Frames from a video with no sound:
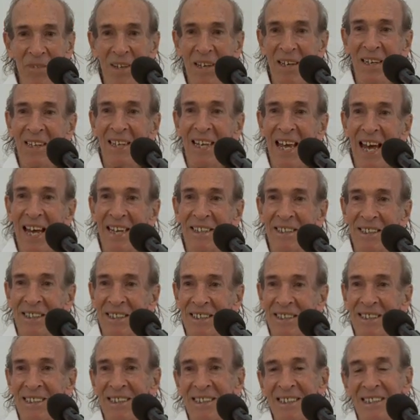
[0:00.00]
a
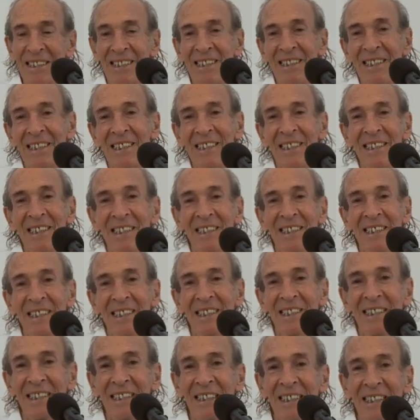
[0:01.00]
ladder
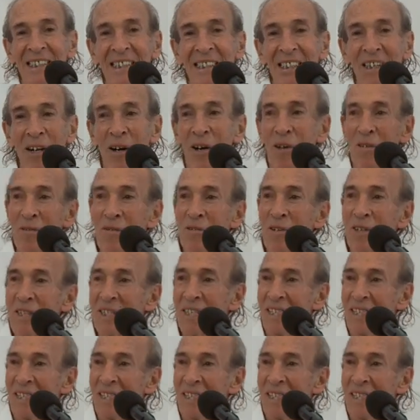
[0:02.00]
of